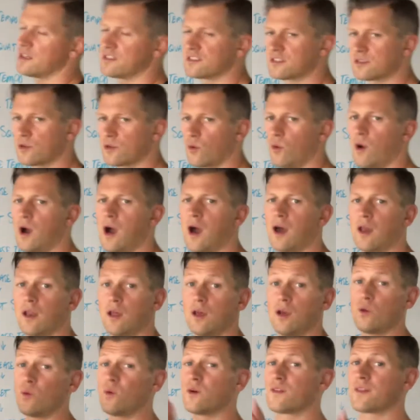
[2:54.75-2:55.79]
squat
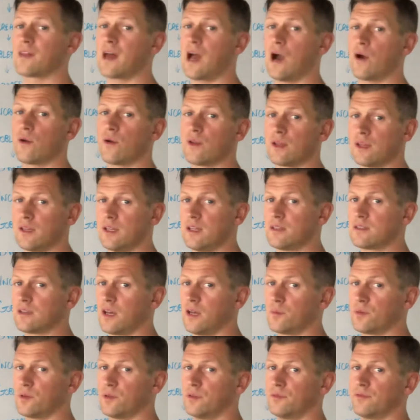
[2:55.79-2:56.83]
without any
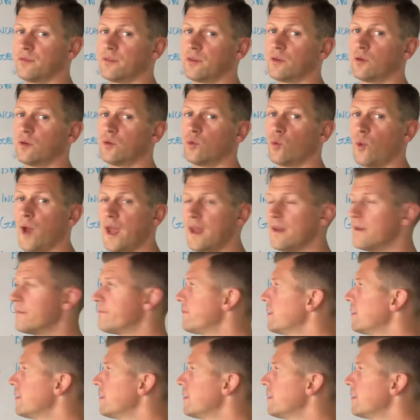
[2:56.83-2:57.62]
type of weight?